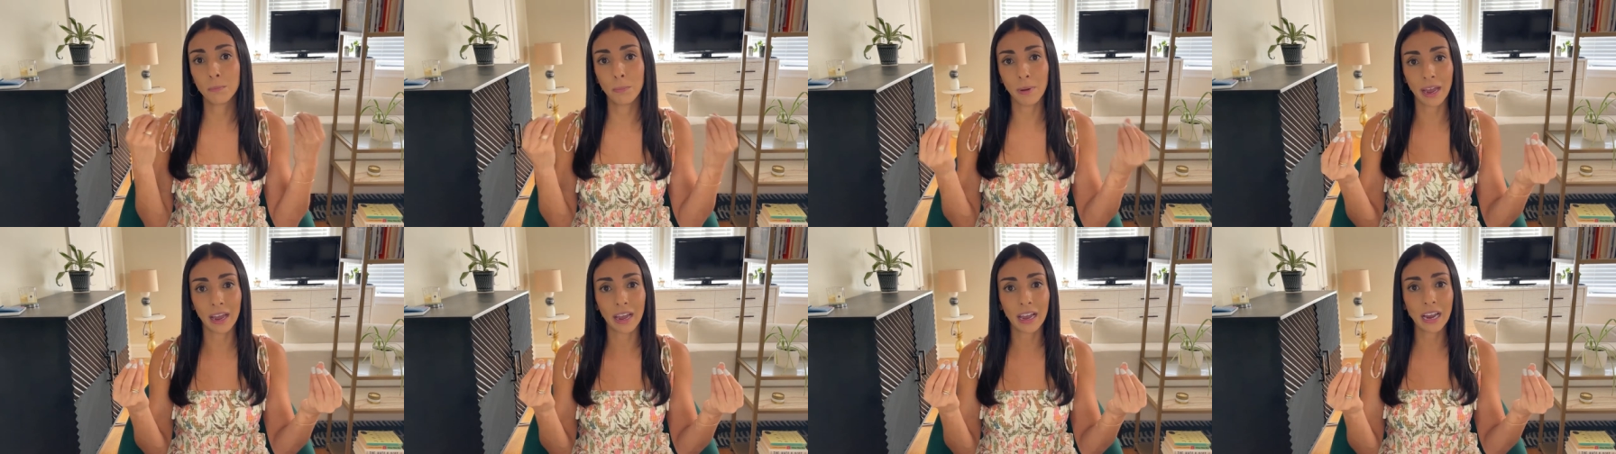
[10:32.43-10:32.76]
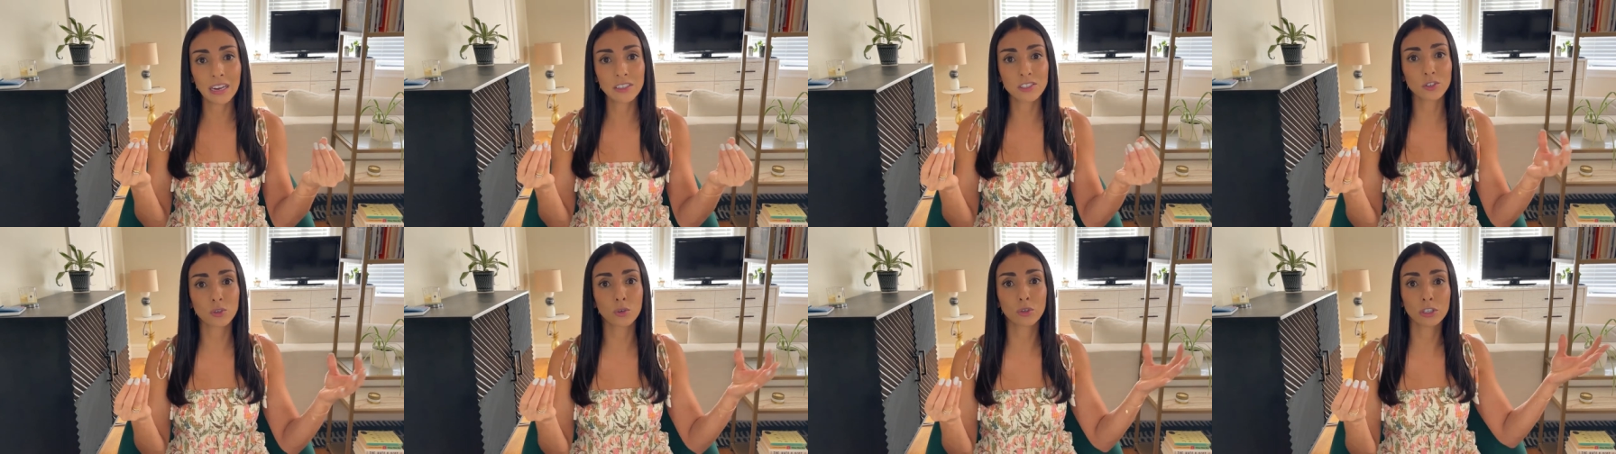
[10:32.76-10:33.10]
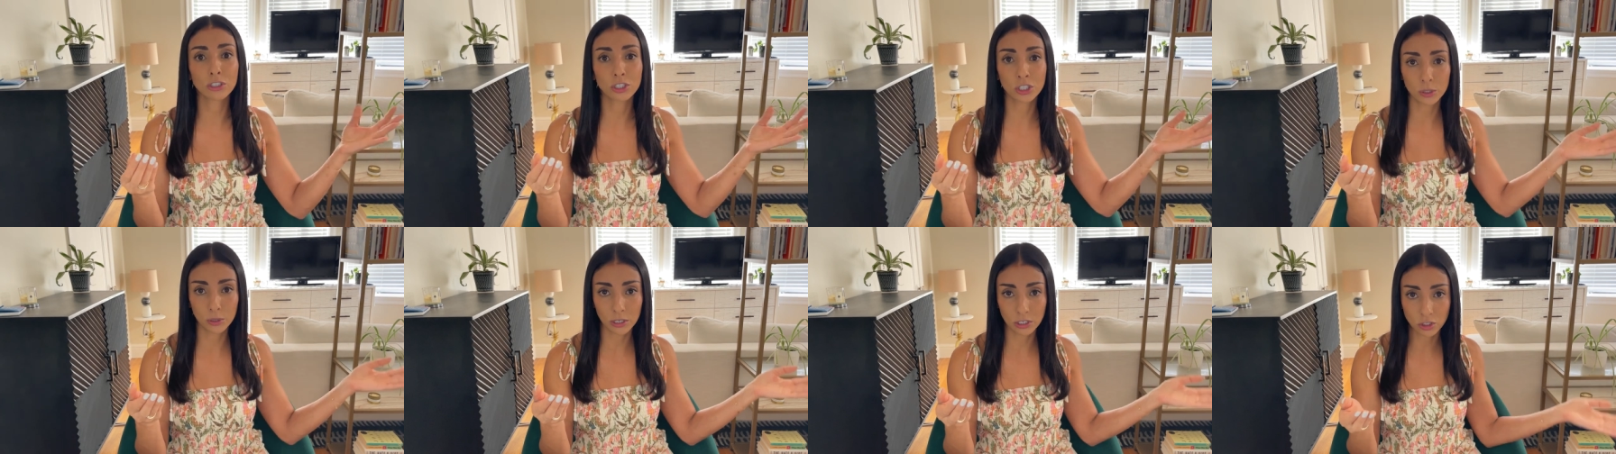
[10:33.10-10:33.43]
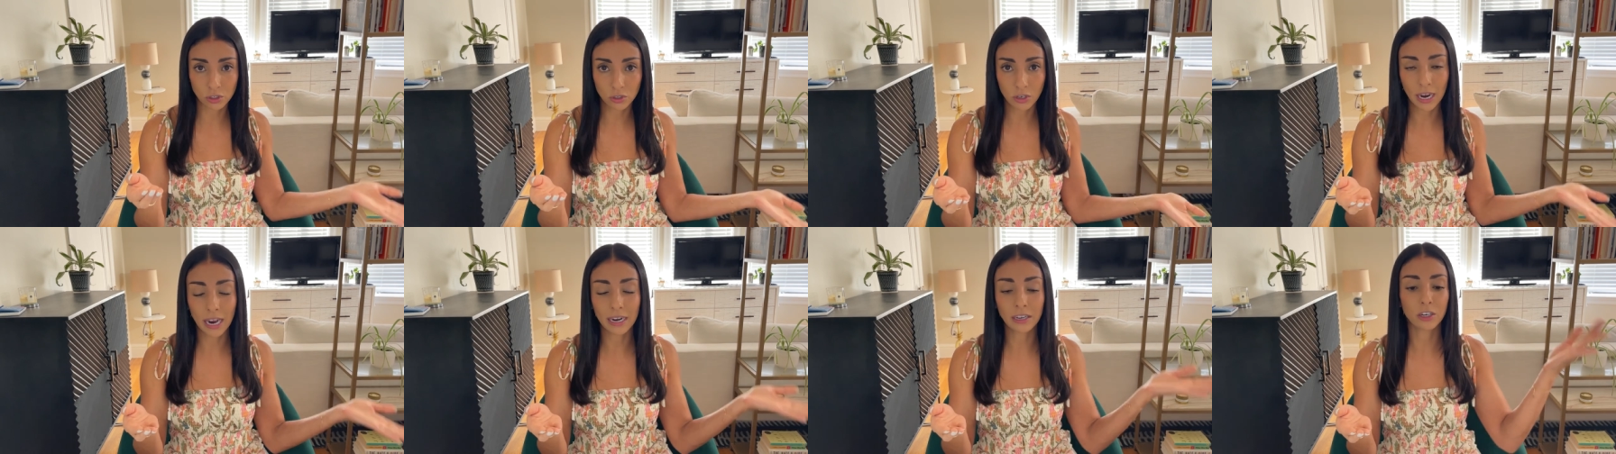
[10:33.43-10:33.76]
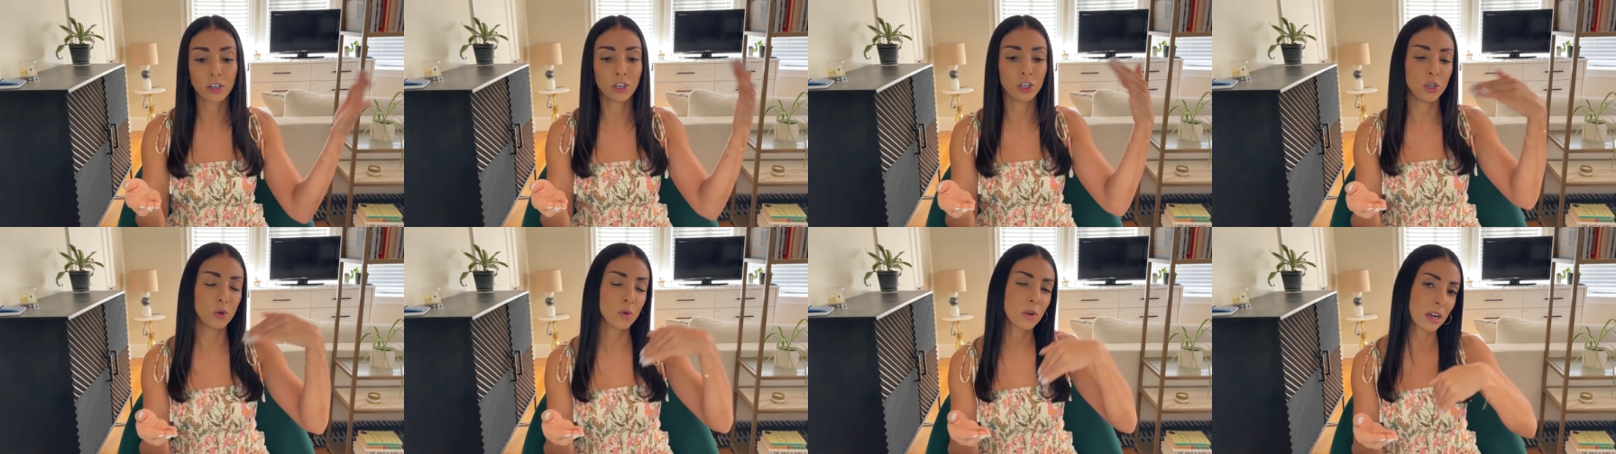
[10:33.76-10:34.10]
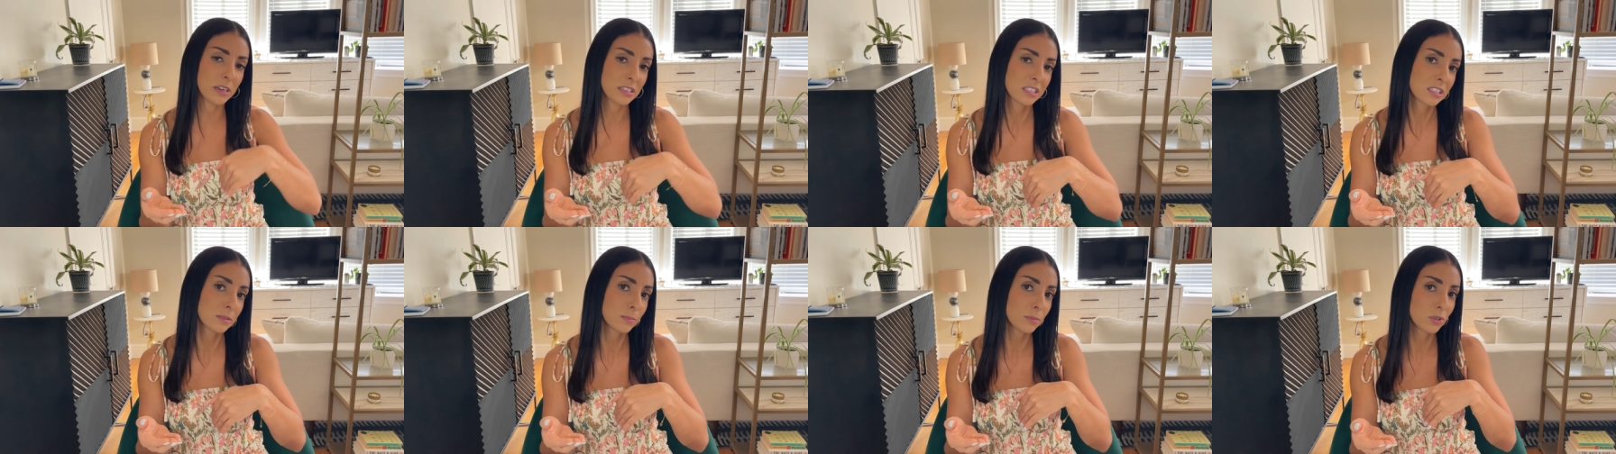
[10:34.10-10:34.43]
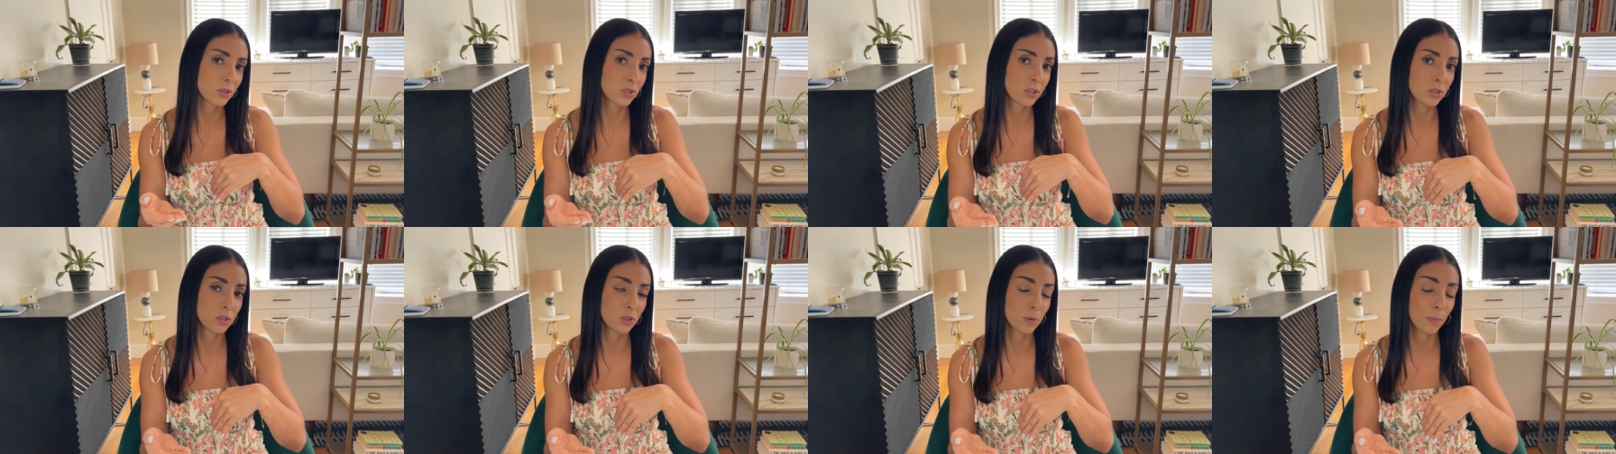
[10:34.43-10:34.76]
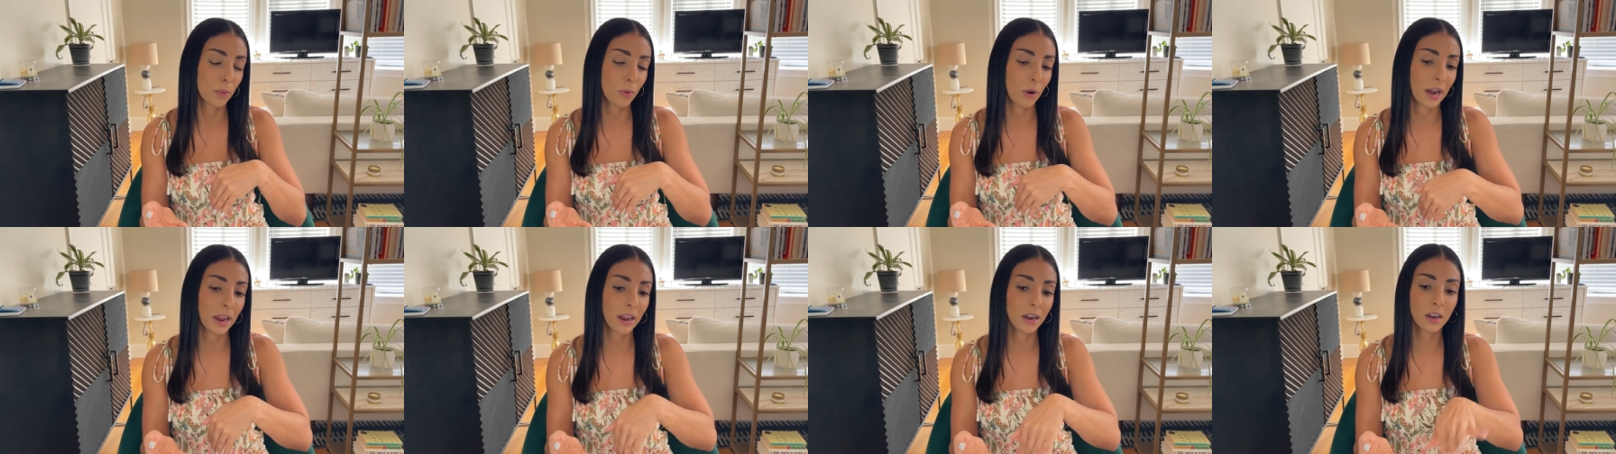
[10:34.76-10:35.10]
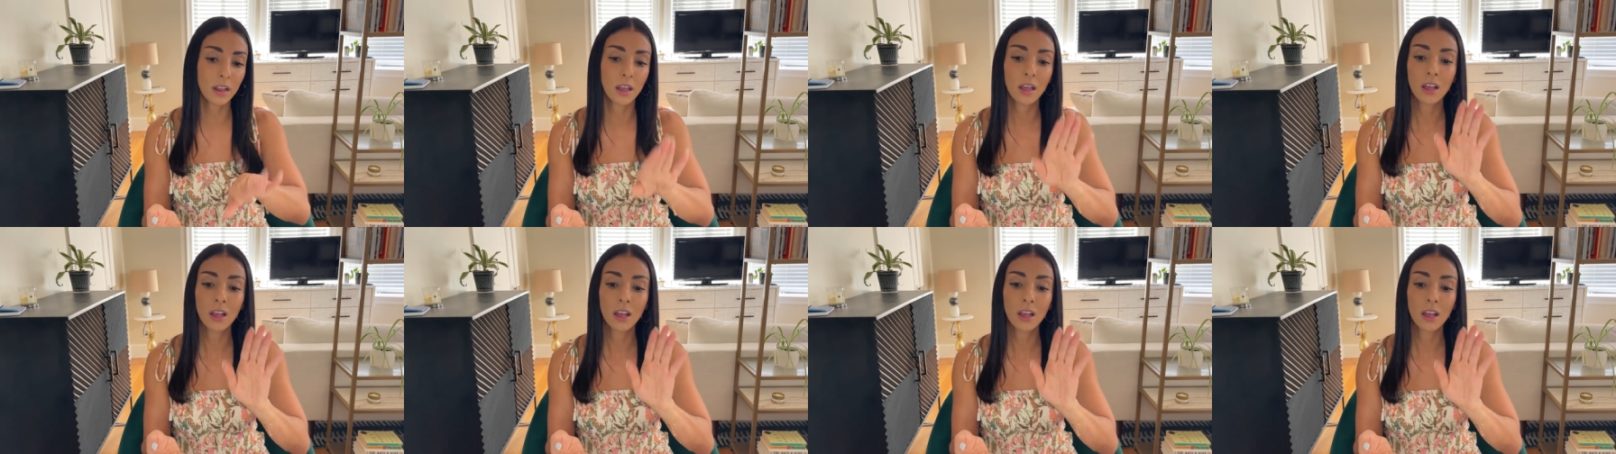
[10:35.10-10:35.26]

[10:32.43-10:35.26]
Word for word: bags in order to attract new customers to the brand.